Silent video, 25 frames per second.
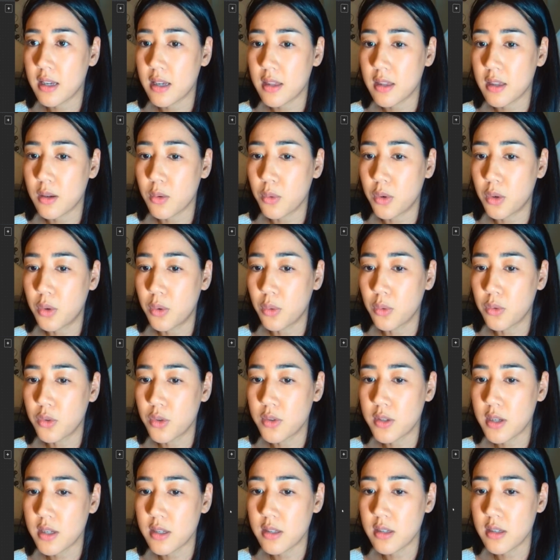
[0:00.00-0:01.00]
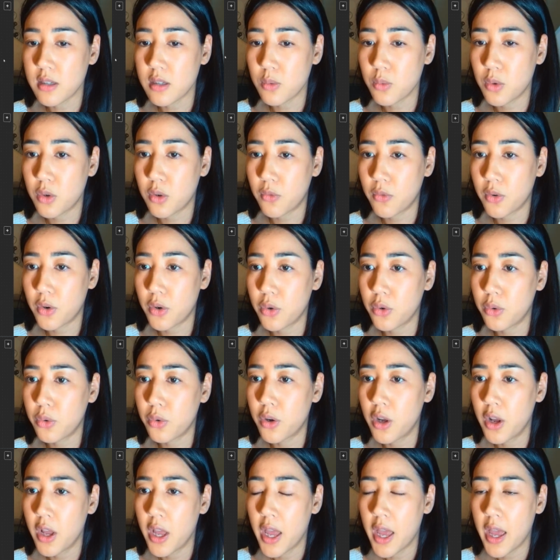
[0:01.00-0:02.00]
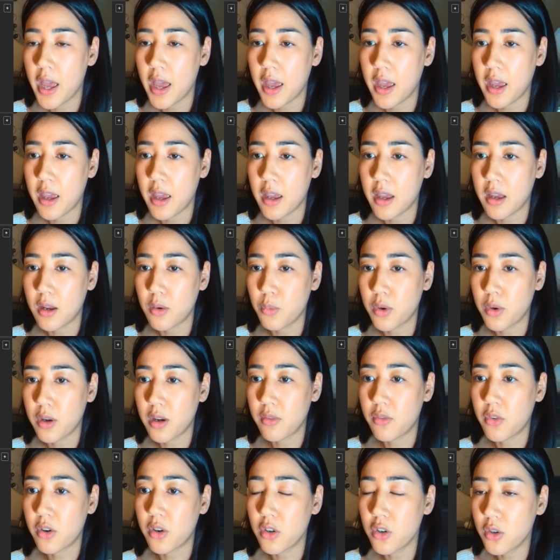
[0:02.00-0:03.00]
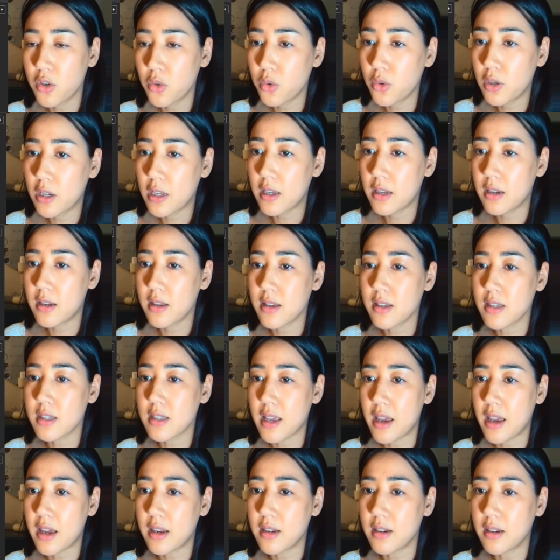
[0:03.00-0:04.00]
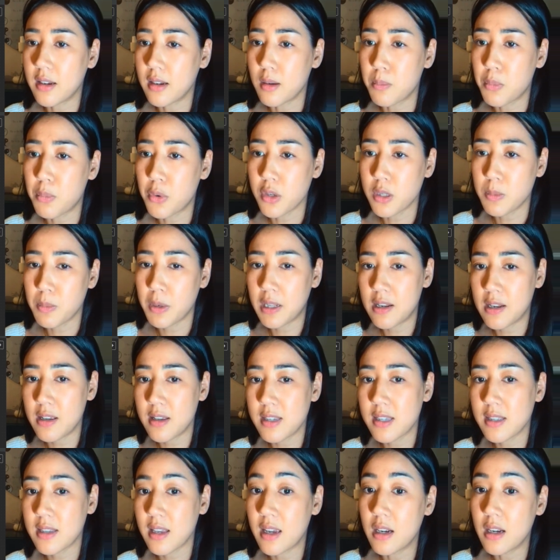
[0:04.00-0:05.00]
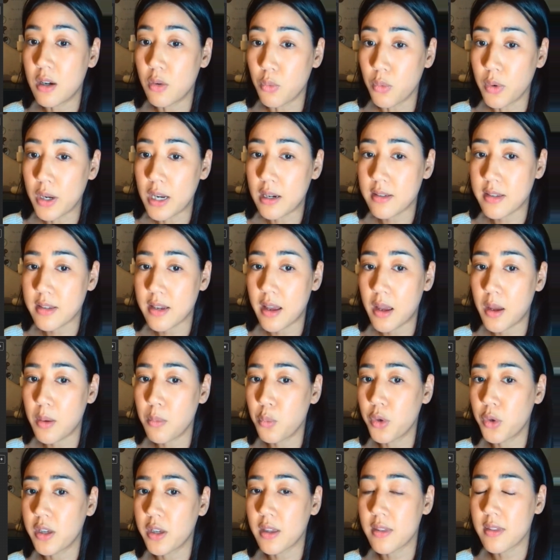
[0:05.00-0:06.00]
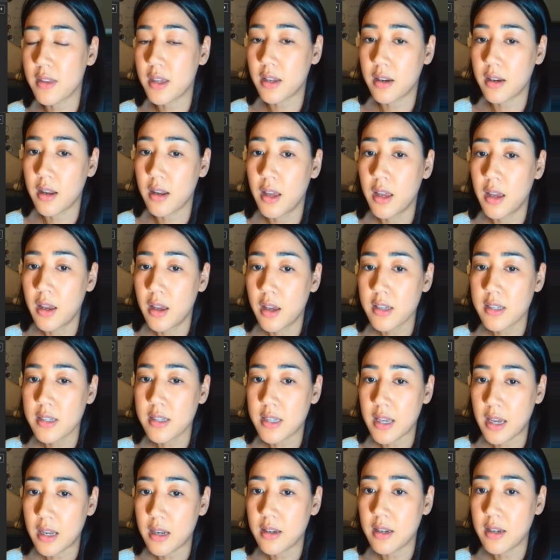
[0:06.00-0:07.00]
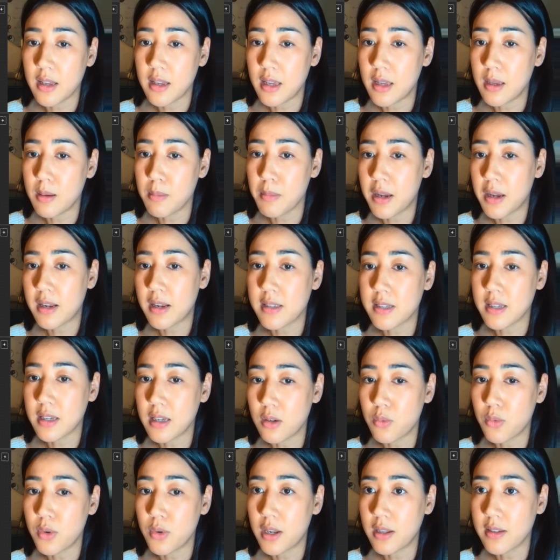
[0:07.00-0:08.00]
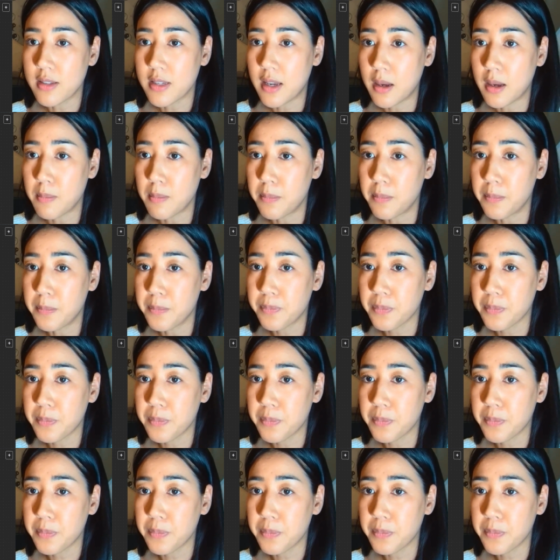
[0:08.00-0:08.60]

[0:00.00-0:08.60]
and then we're going to test this workflow. And whenever a new lead is added in the prospect list in real time, we can then send emails in real time.